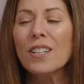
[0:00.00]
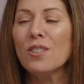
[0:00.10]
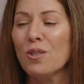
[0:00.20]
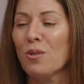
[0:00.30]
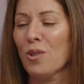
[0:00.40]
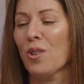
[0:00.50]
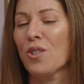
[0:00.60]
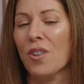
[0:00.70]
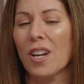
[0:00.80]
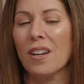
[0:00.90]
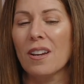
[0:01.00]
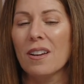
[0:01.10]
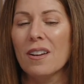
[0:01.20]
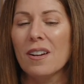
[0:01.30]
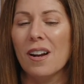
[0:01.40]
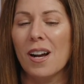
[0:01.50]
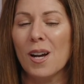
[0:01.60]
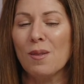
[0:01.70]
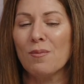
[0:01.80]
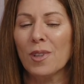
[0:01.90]
to do surgery,
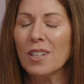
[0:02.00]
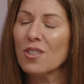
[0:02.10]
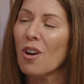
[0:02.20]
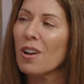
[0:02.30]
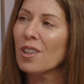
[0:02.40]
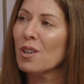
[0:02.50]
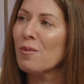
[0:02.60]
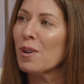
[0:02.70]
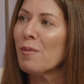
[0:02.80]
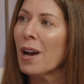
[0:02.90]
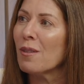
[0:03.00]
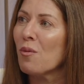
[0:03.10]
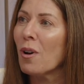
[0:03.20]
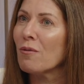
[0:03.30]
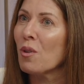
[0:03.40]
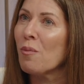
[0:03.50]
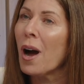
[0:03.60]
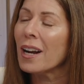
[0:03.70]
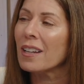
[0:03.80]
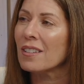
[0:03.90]
let's talk a little bit about what
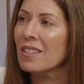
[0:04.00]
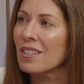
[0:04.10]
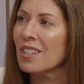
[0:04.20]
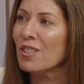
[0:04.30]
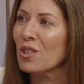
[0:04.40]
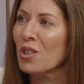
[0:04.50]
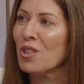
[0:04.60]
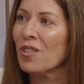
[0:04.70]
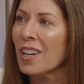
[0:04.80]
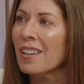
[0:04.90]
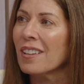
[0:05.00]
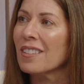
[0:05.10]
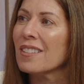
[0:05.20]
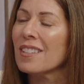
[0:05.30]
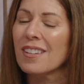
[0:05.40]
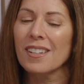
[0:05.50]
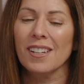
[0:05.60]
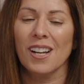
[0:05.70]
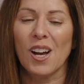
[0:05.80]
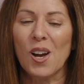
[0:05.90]
robotic assisted surgery is.
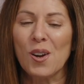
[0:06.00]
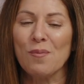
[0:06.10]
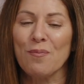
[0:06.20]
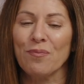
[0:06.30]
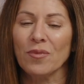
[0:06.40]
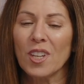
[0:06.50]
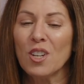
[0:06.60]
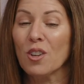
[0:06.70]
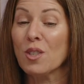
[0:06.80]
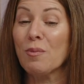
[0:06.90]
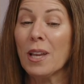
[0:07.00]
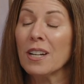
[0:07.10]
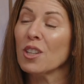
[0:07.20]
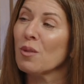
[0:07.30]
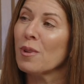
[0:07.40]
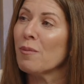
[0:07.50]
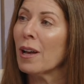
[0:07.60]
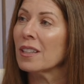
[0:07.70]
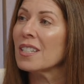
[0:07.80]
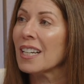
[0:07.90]
Can you explain a little bit
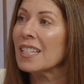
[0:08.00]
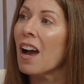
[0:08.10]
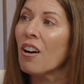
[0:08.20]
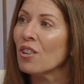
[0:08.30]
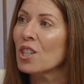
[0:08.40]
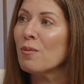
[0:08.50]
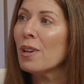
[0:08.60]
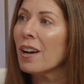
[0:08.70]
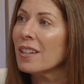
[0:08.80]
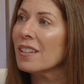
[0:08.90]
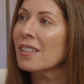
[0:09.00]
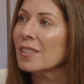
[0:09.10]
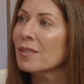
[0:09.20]
about the technology behind it?